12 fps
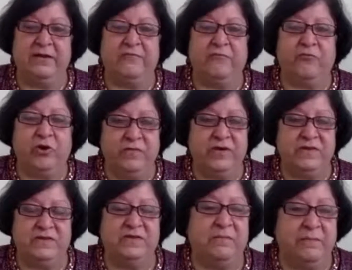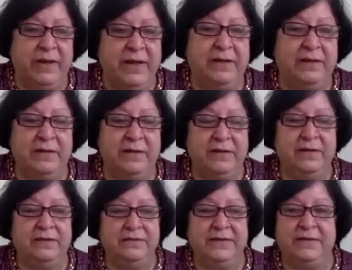and whatever is in the mind
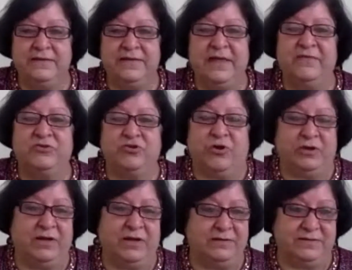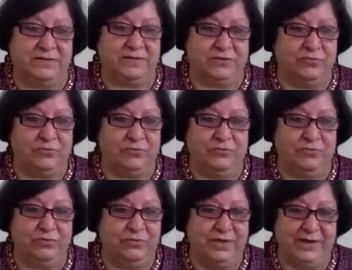that doesn't have shortcuts to
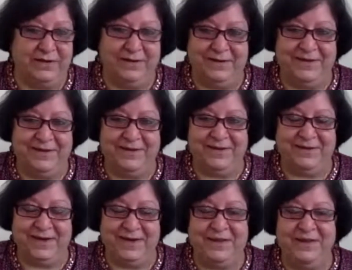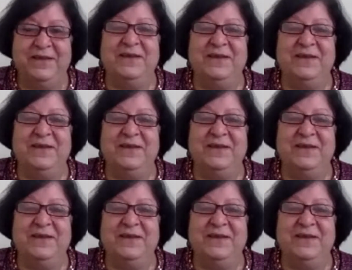getting ready.